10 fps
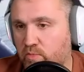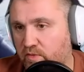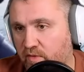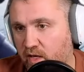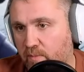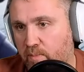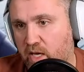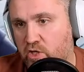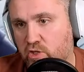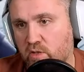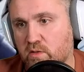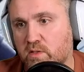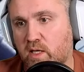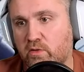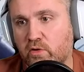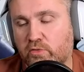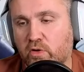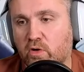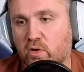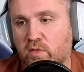very patient and not
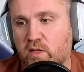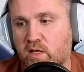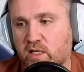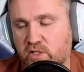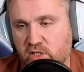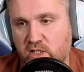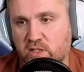unlock the exchange.